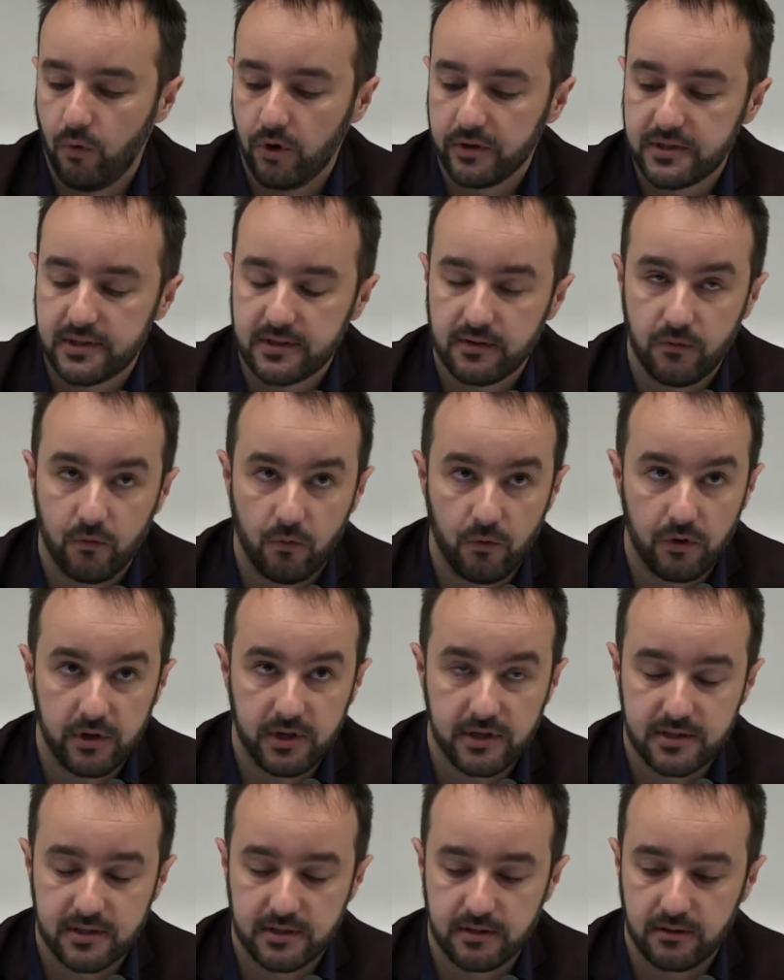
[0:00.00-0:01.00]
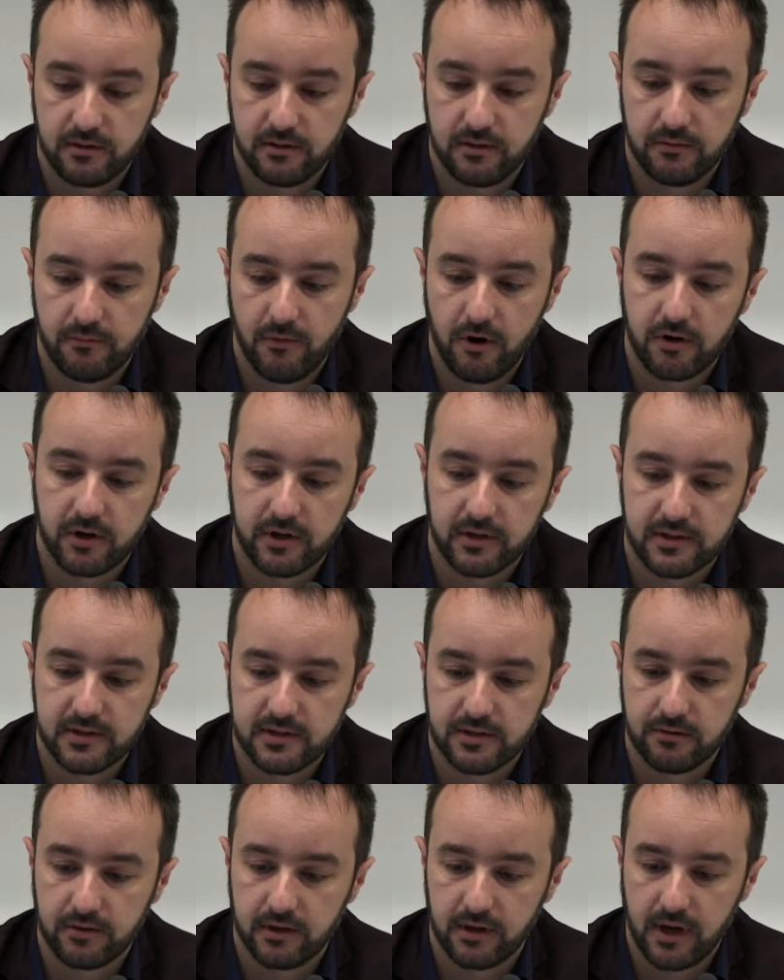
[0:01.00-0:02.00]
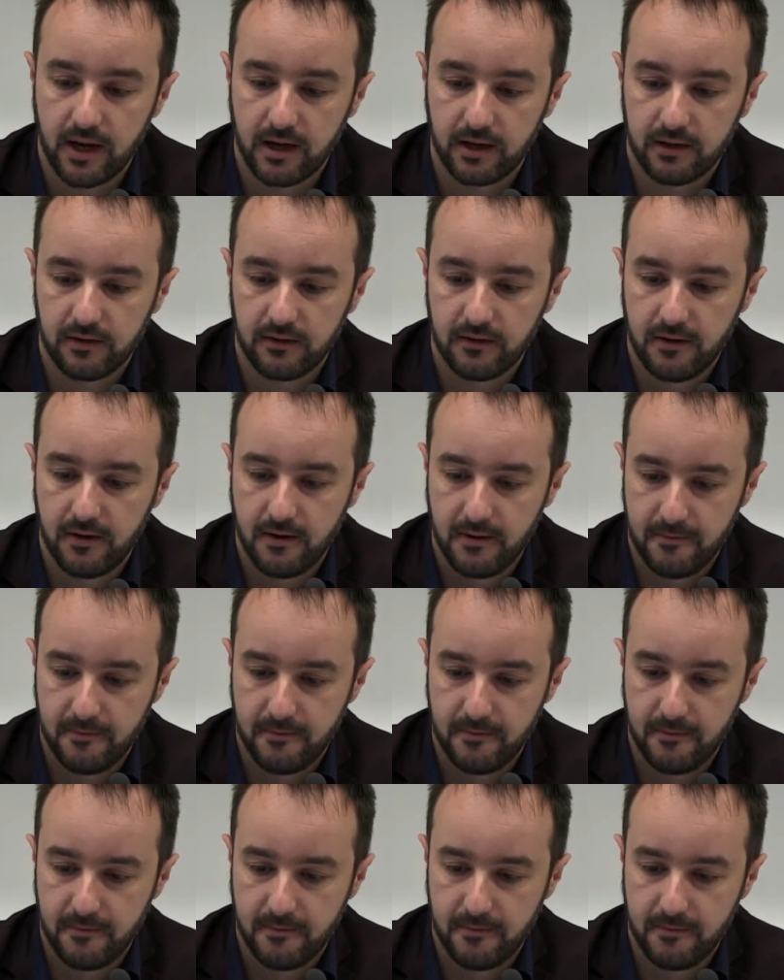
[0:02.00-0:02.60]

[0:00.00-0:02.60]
what is the market is looking like.